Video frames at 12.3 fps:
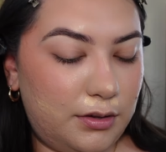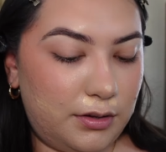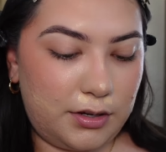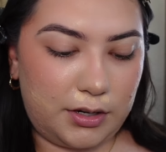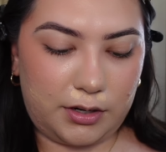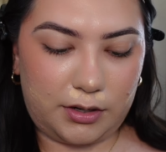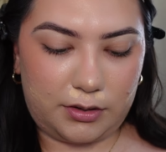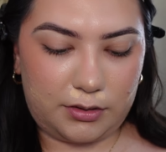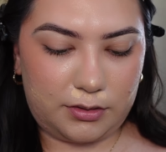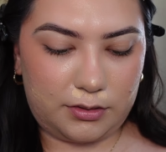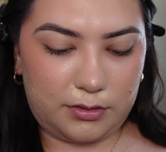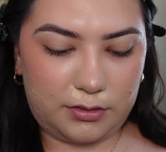
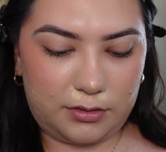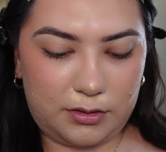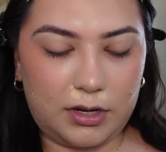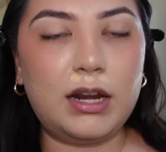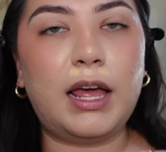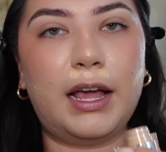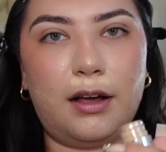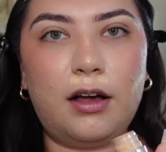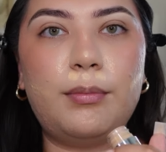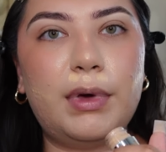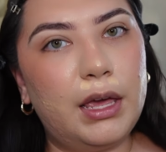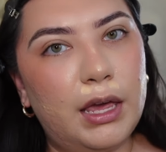girl, and I
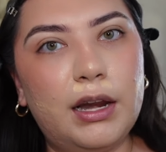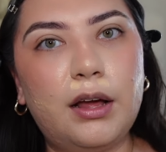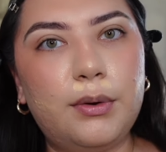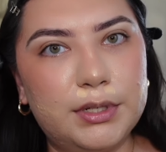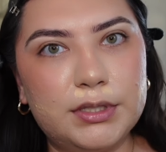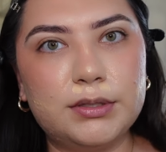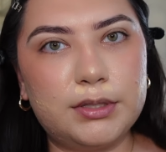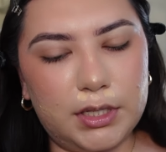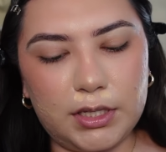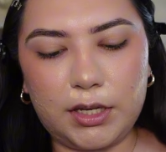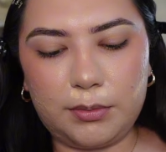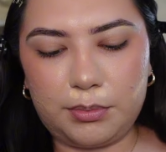got my 8 hours of
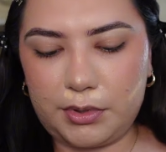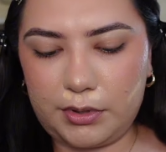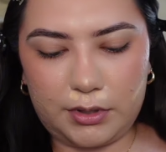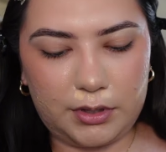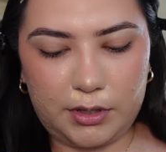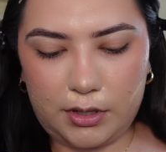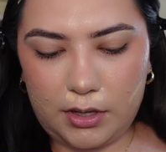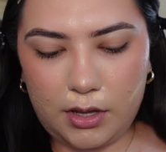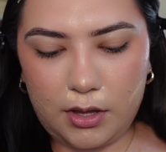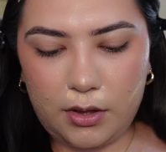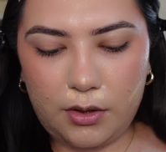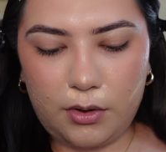sleep.
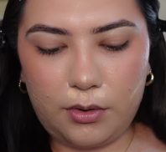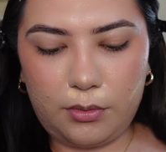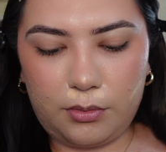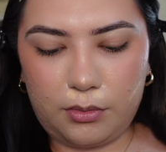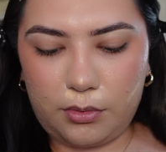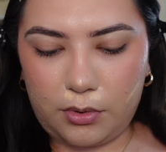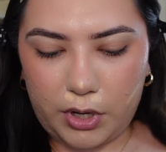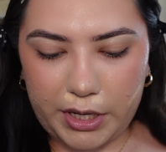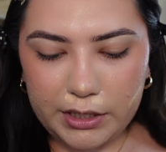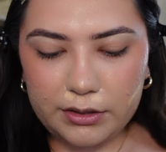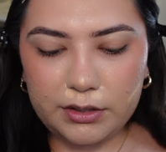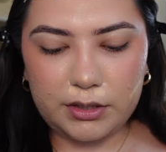
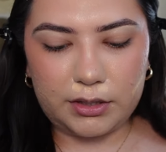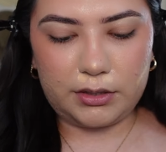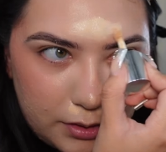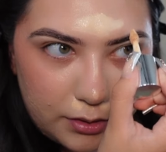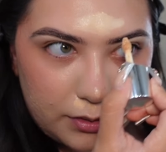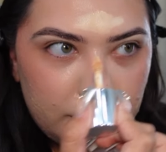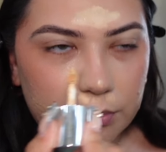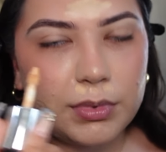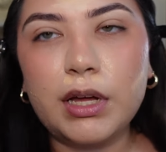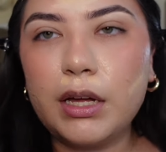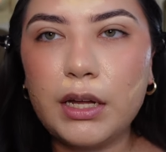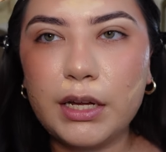What?
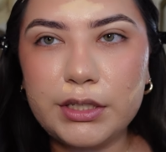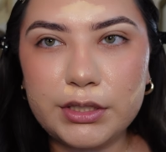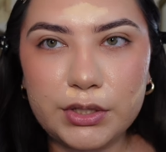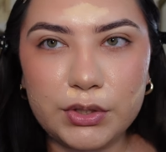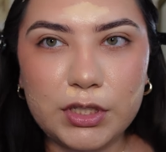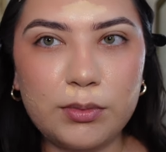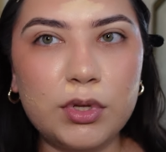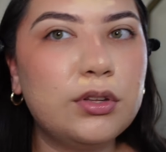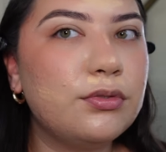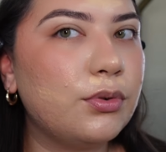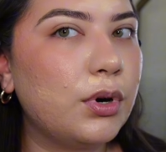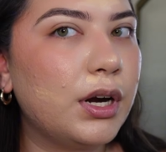But I just did some on the
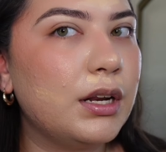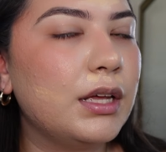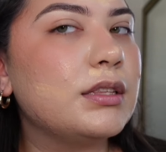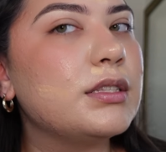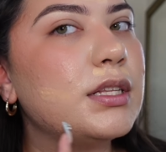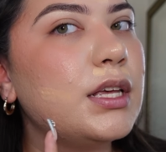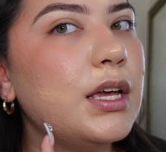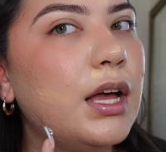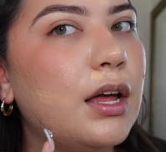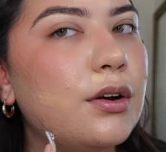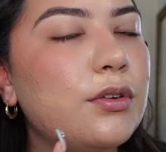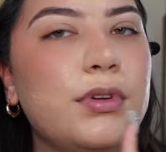forehead. Like, see,
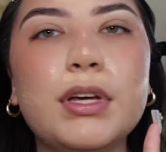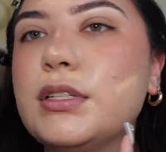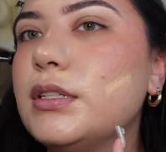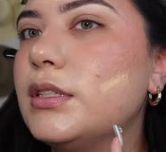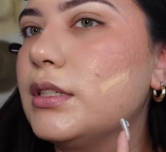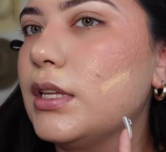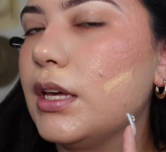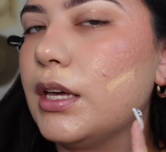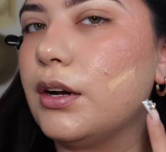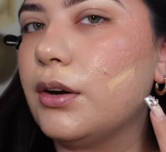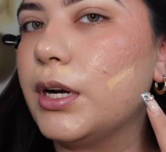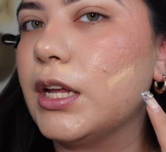I don't know if you guys can see,
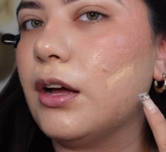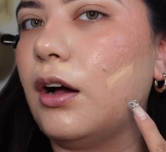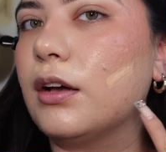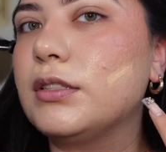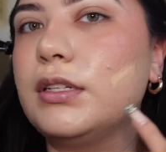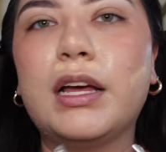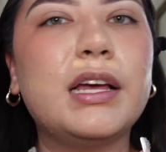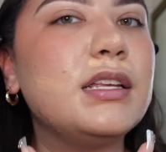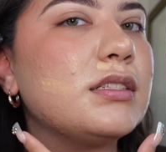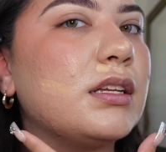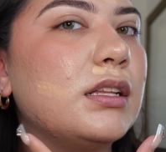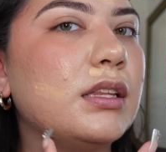it already
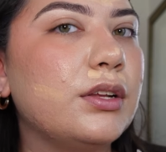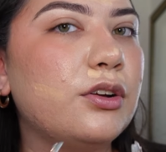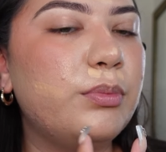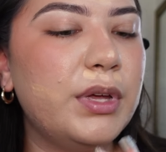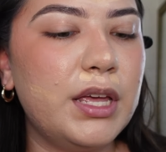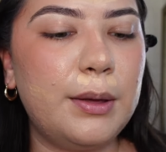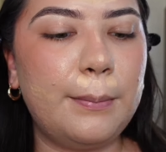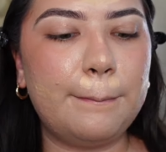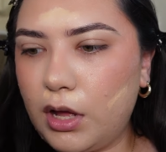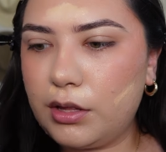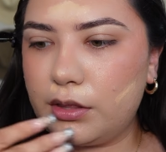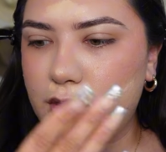oxidized a little bit.
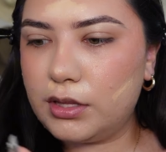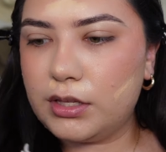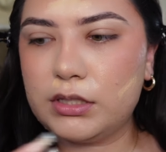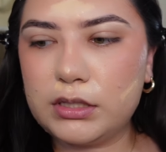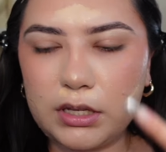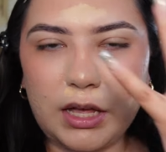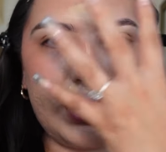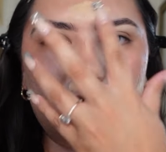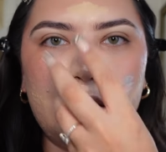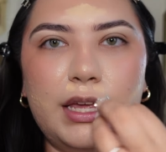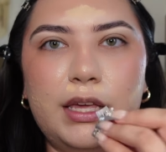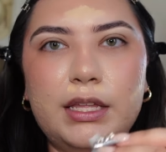Oh, this kind of
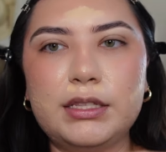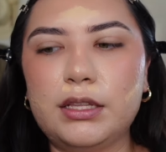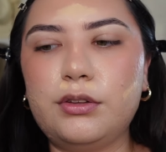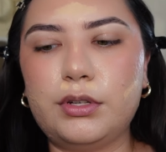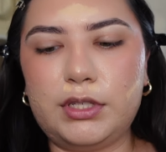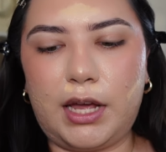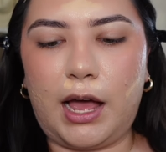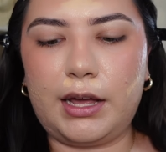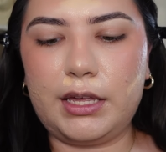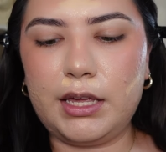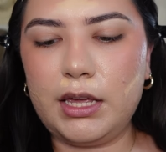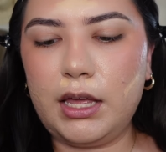like gets a little
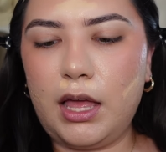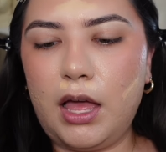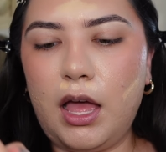tacky.